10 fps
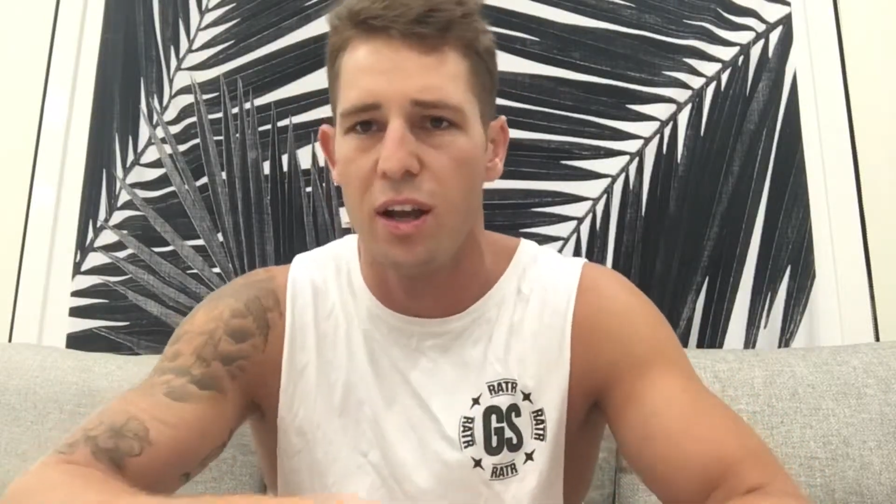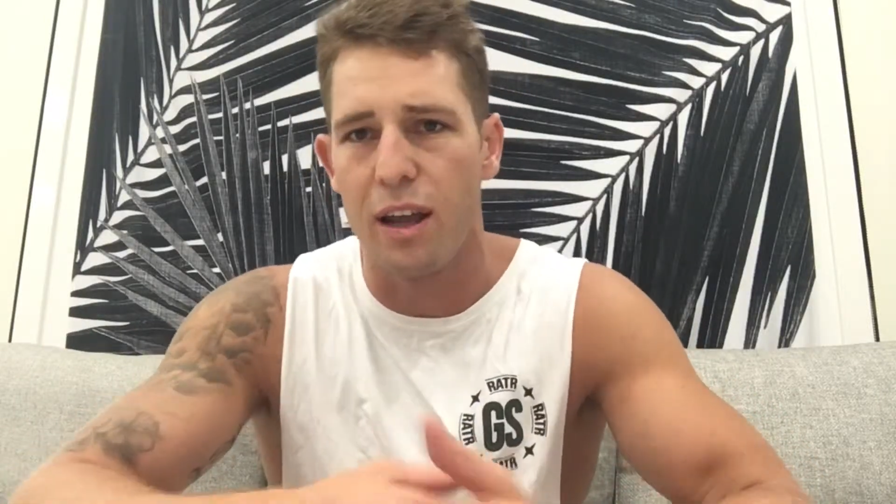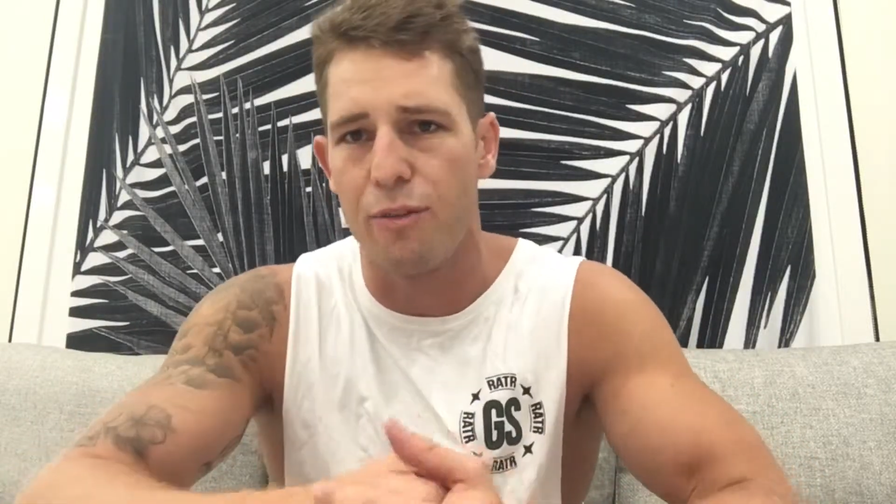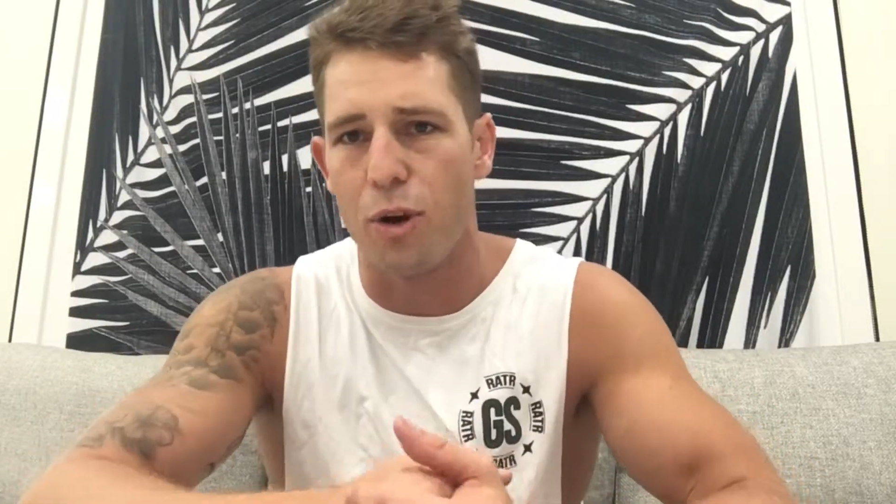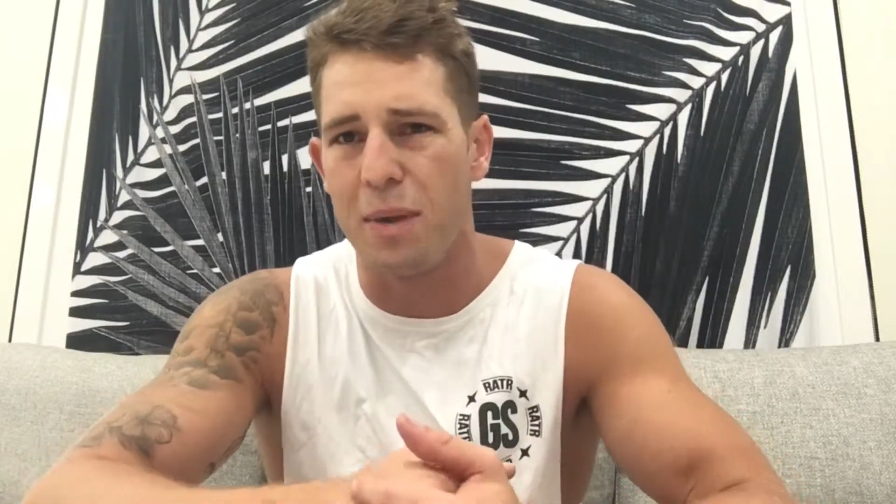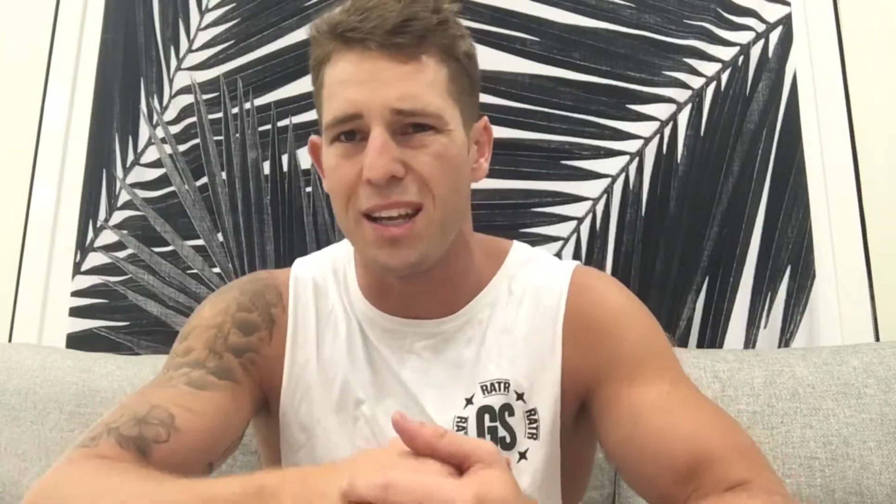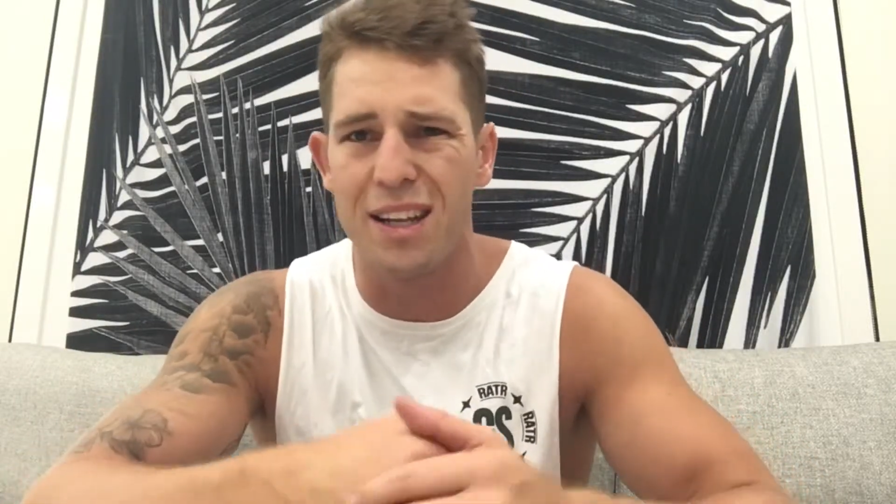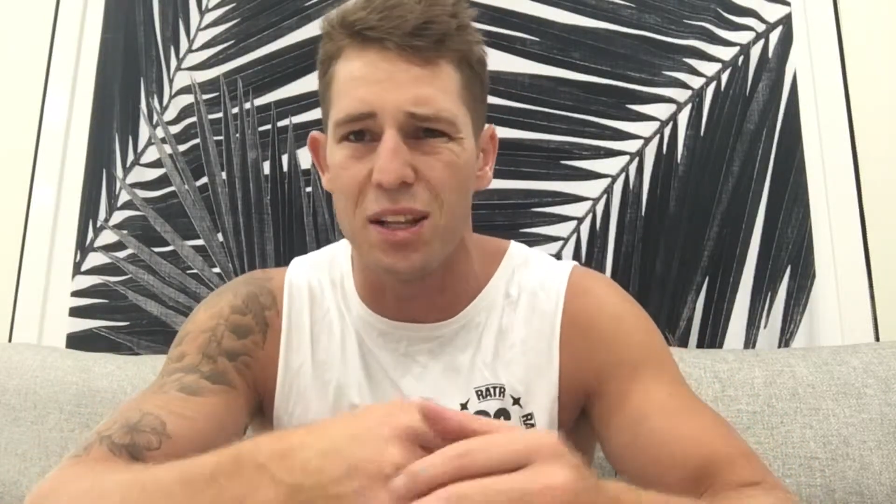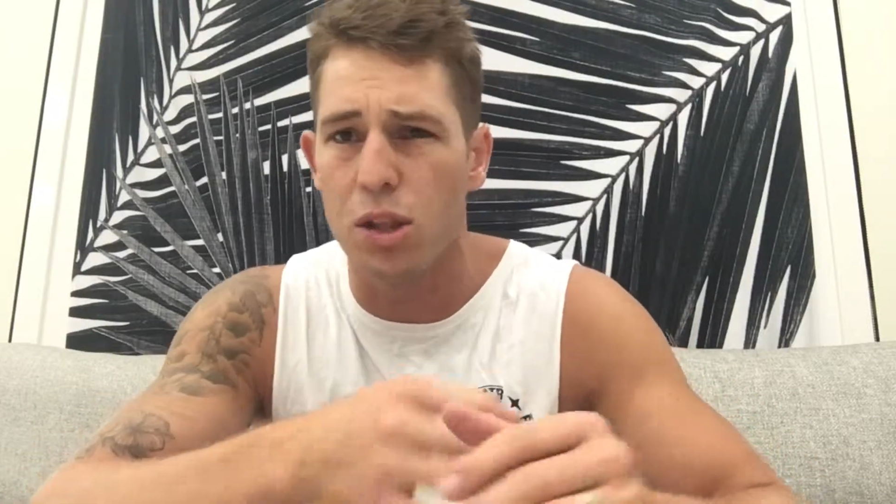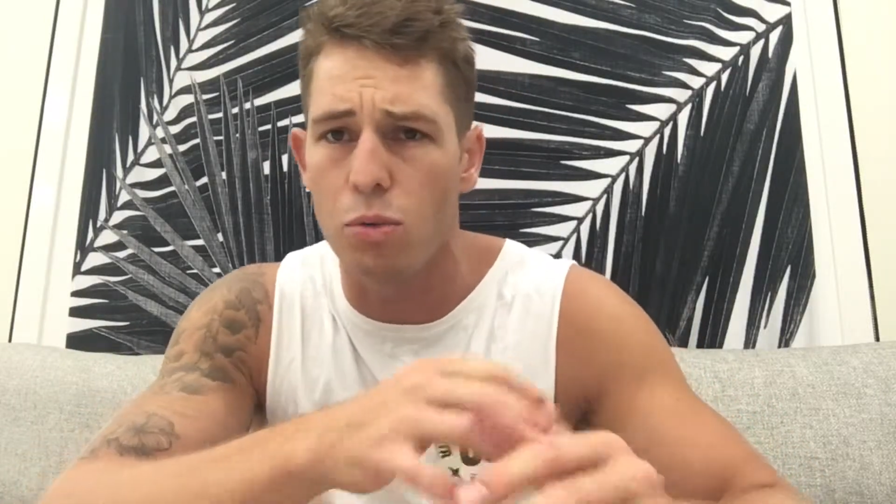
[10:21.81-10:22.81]
if I'm
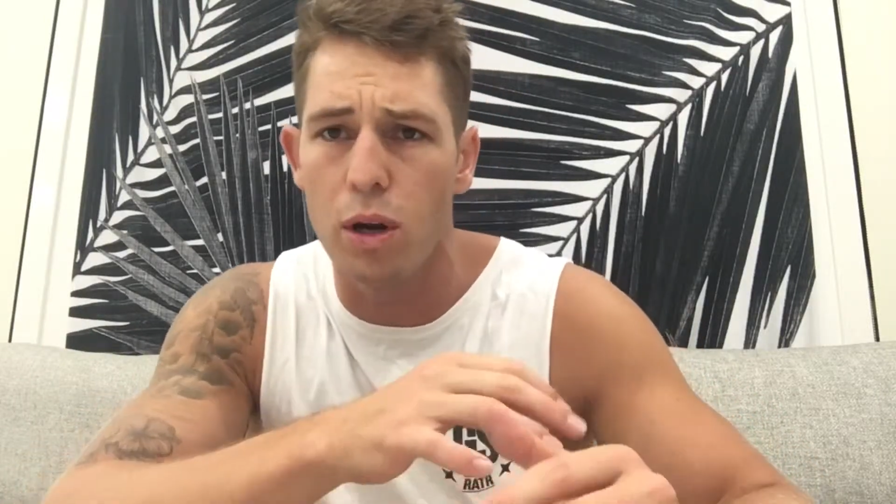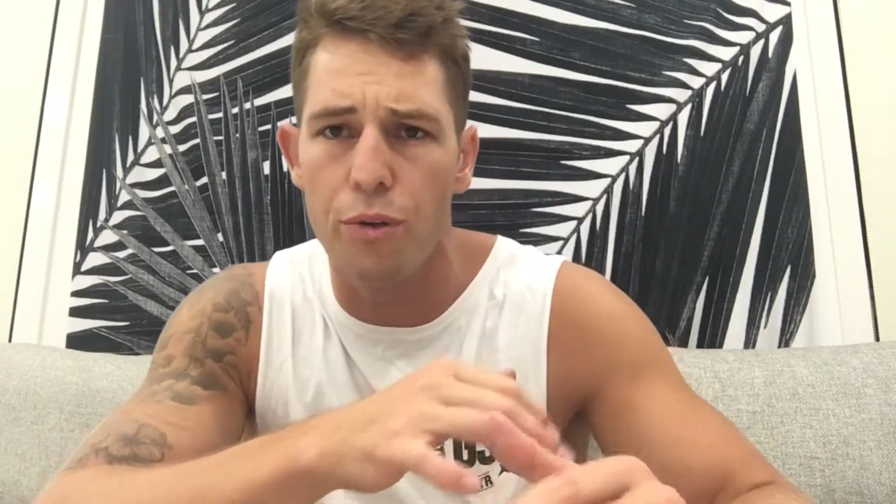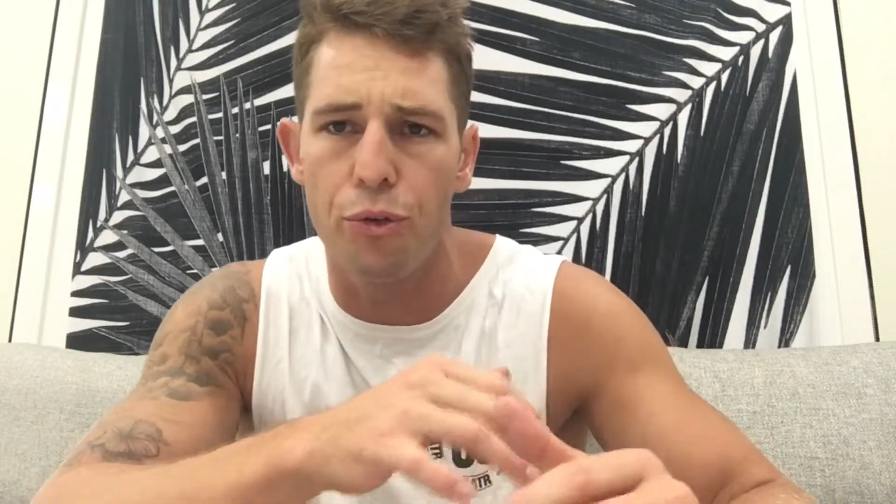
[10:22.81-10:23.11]
eating 3 to